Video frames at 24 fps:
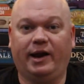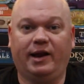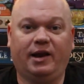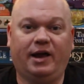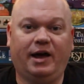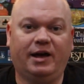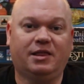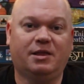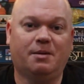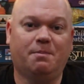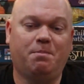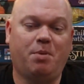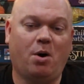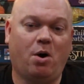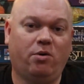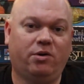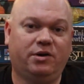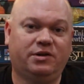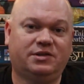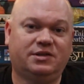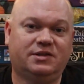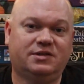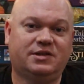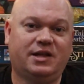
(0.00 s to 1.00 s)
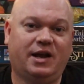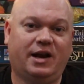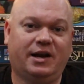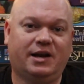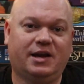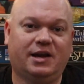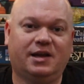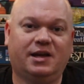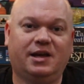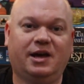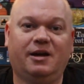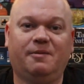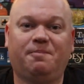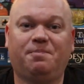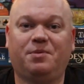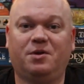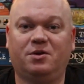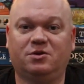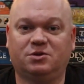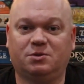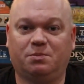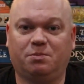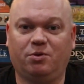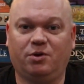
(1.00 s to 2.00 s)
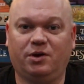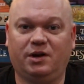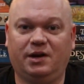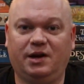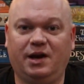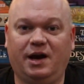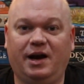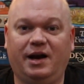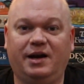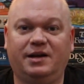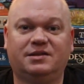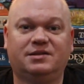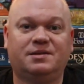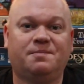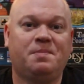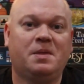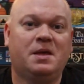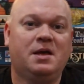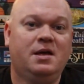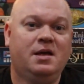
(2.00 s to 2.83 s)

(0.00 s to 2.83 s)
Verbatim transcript: I like the bonuses that I can get. Those are pretty nice.